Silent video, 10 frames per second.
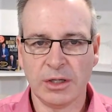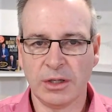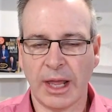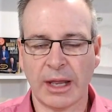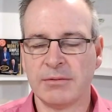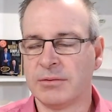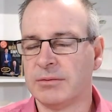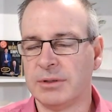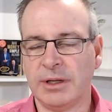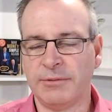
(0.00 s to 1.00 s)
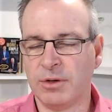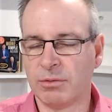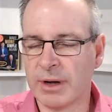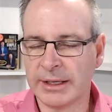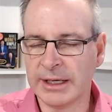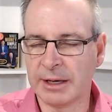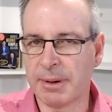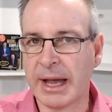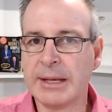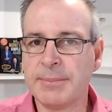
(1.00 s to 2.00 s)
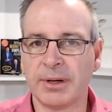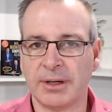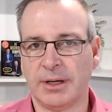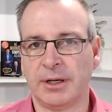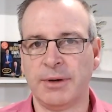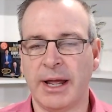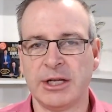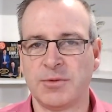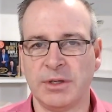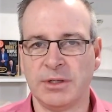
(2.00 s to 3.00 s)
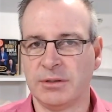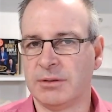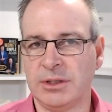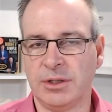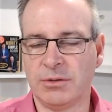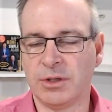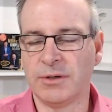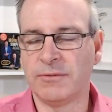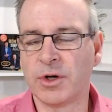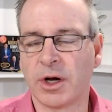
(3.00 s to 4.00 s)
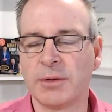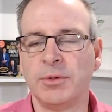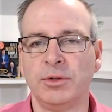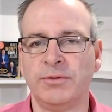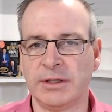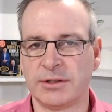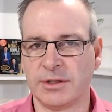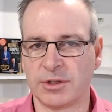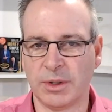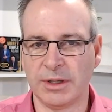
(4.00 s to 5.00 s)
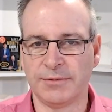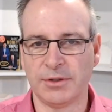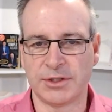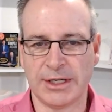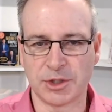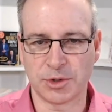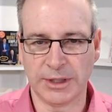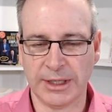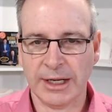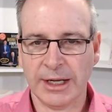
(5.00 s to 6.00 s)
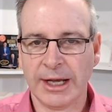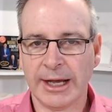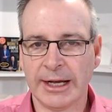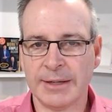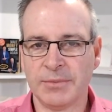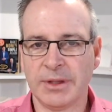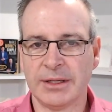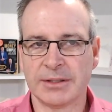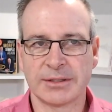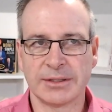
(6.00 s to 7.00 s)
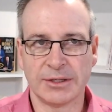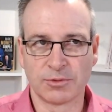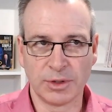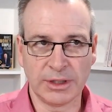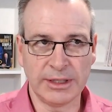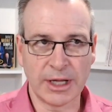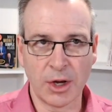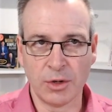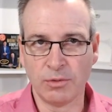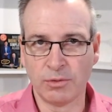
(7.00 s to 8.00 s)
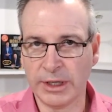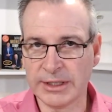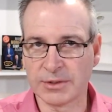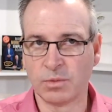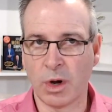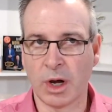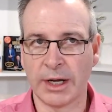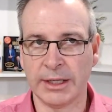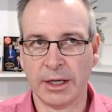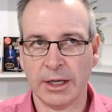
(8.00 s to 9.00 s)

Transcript: and if you're running a paper arrangement, you've got to move into the 21st century. There's really no reason why